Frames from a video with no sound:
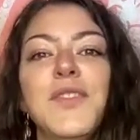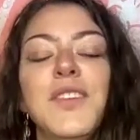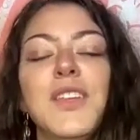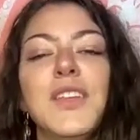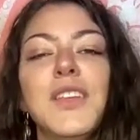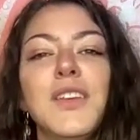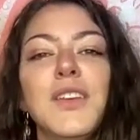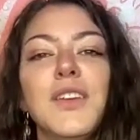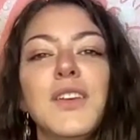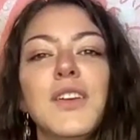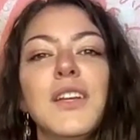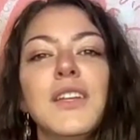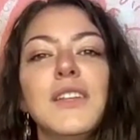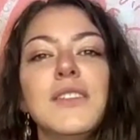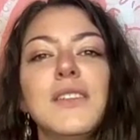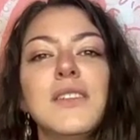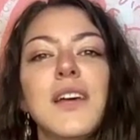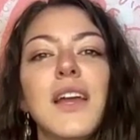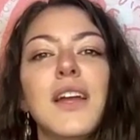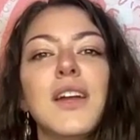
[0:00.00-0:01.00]
Fill your
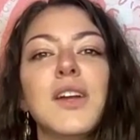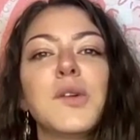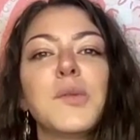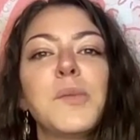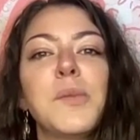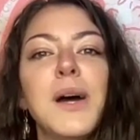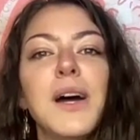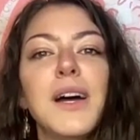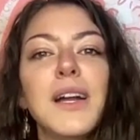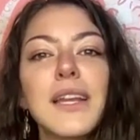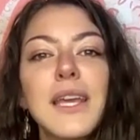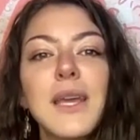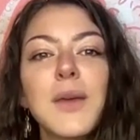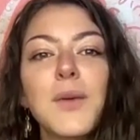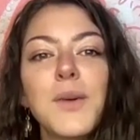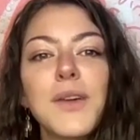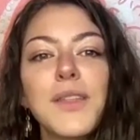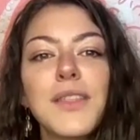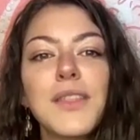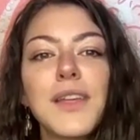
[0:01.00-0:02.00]
entire body
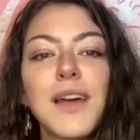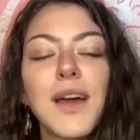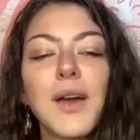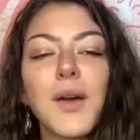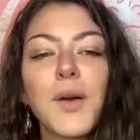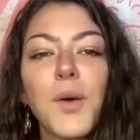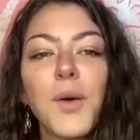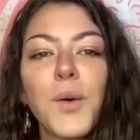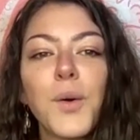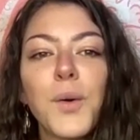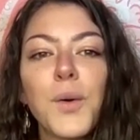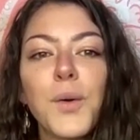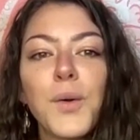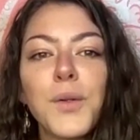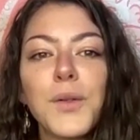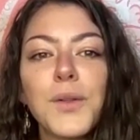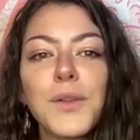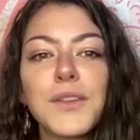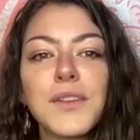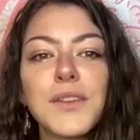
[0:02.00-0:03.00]
with that
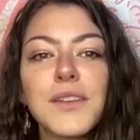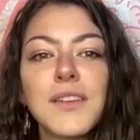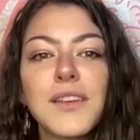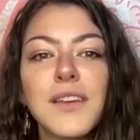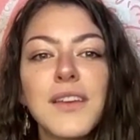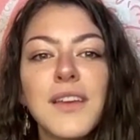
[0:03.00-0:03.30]
gold.